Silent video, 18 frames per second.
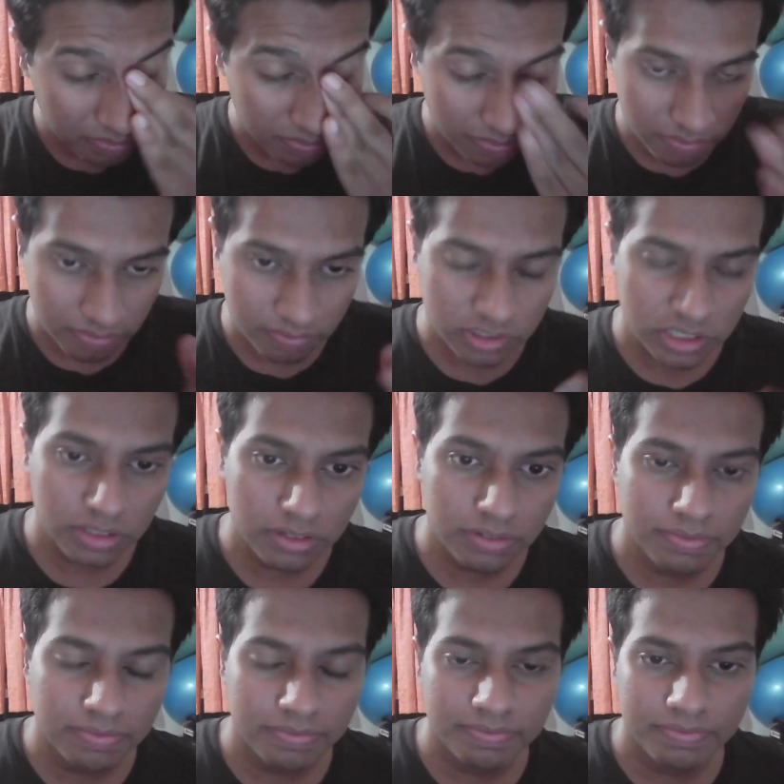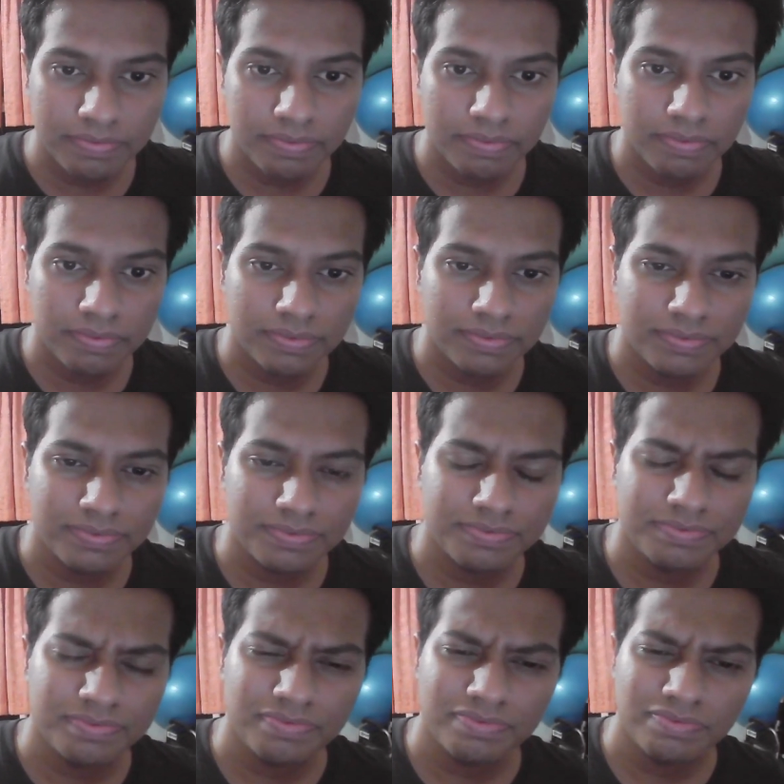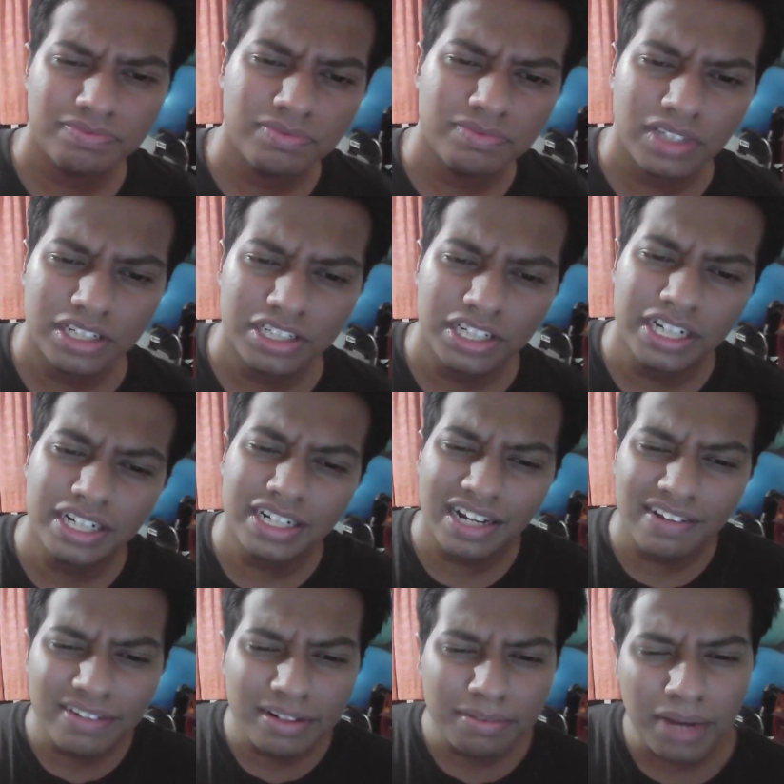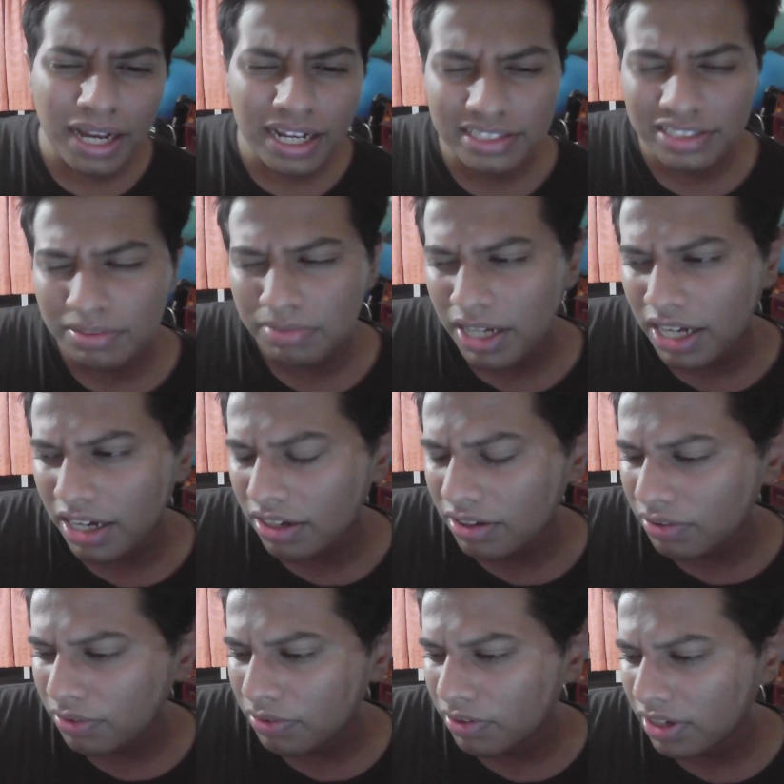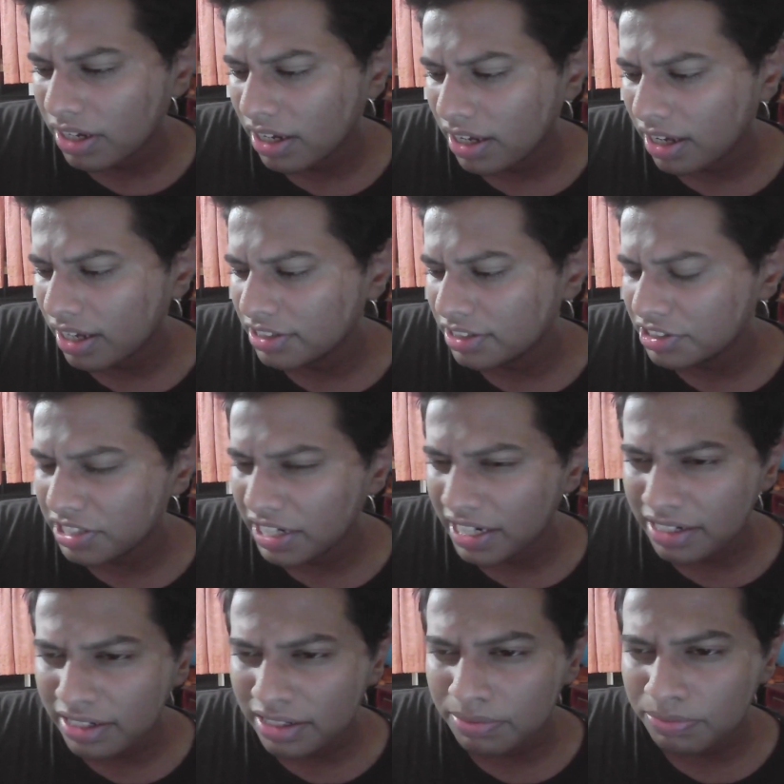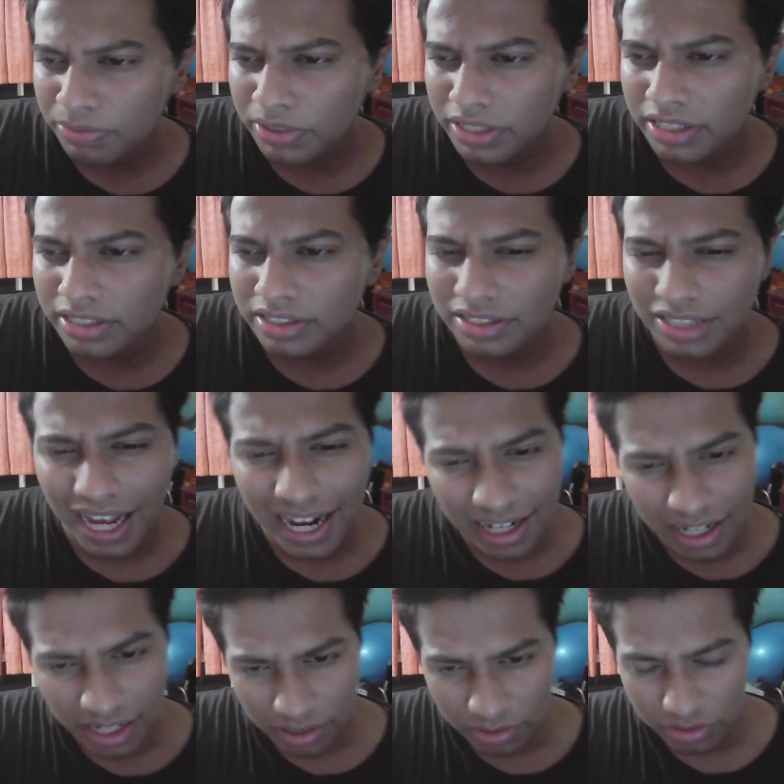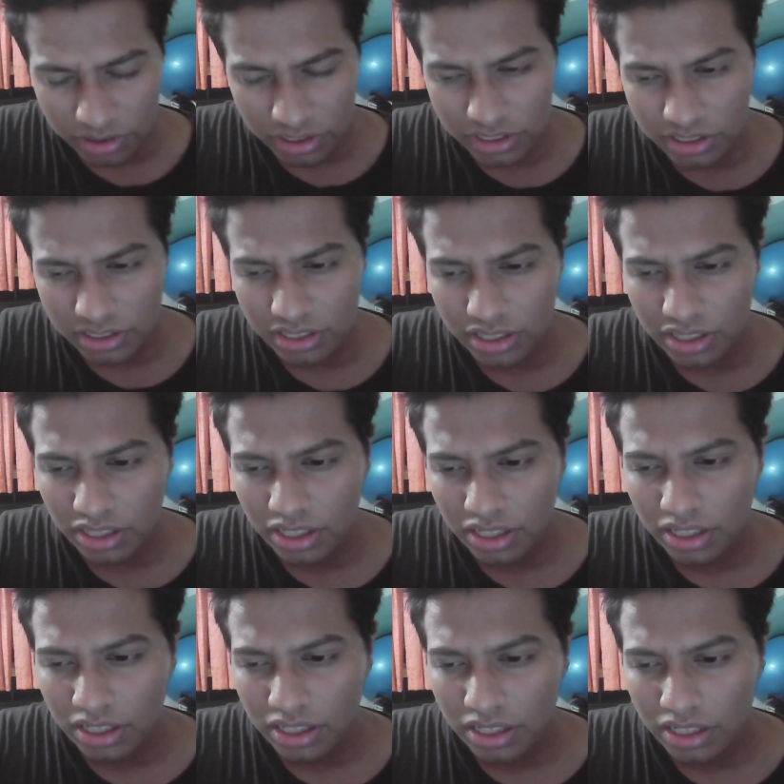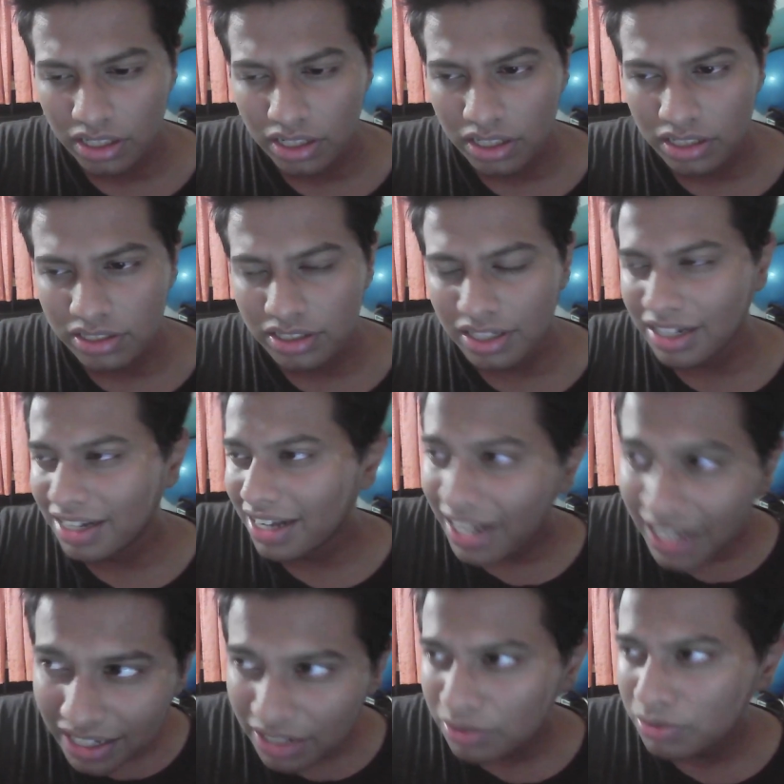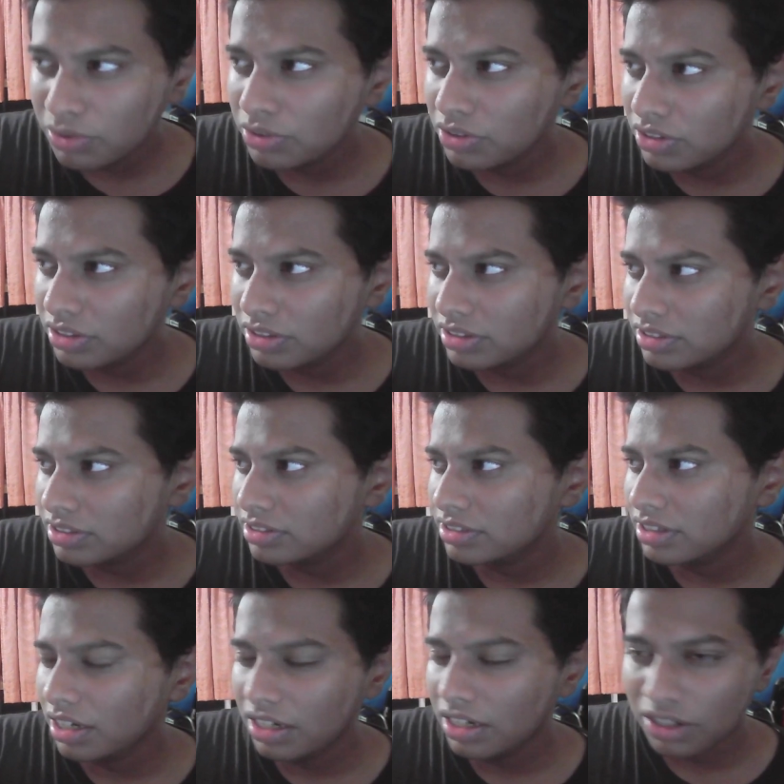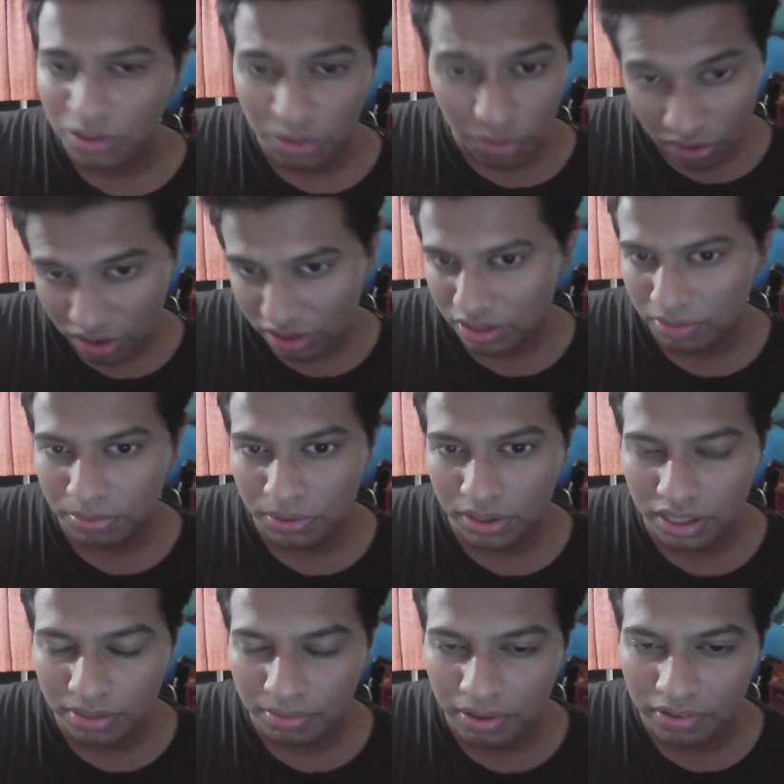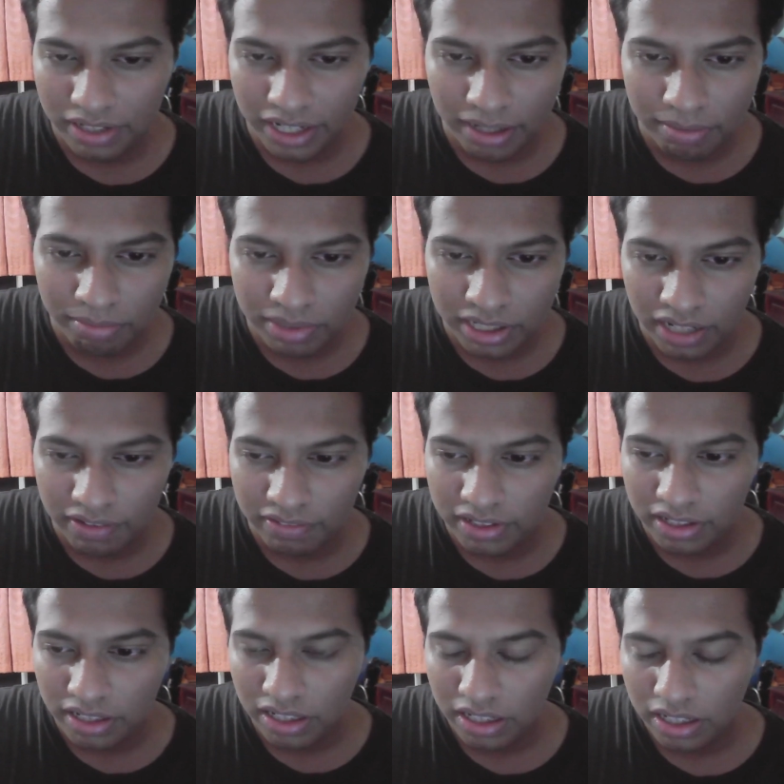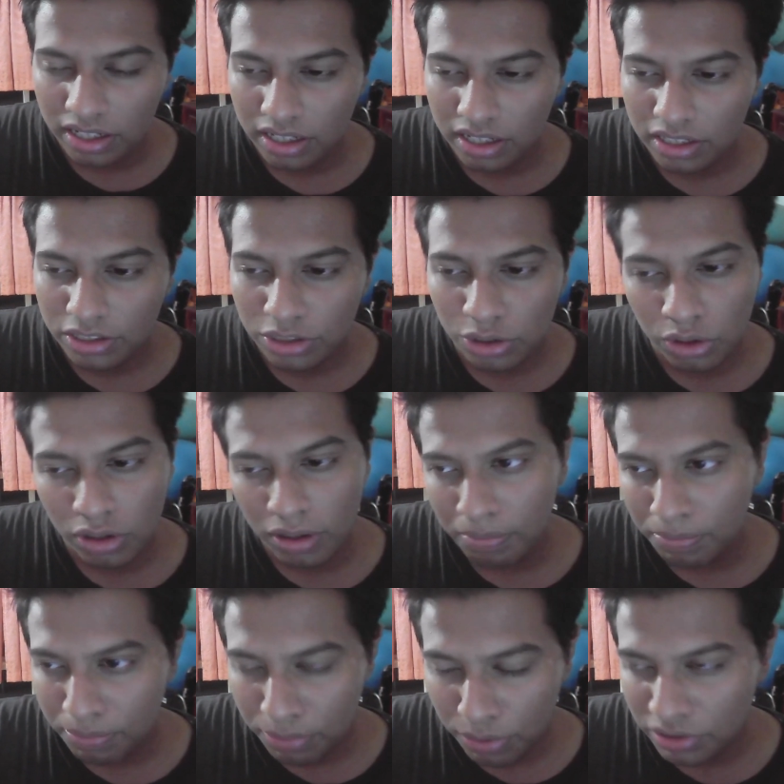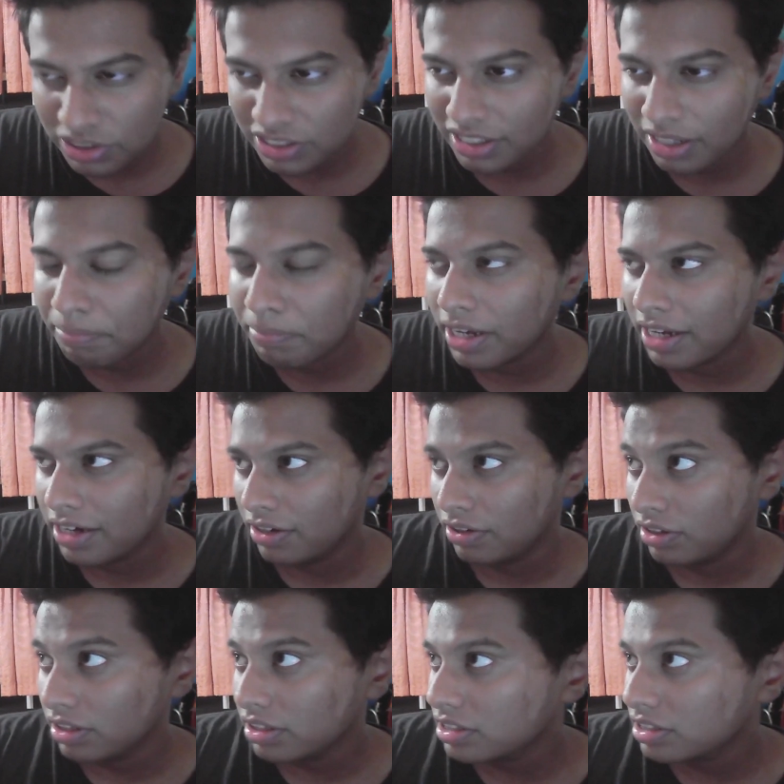So, she traveled back somehow and she ended up with Thanos. The guy who wrote the book about time travel through a bootstrap paradox.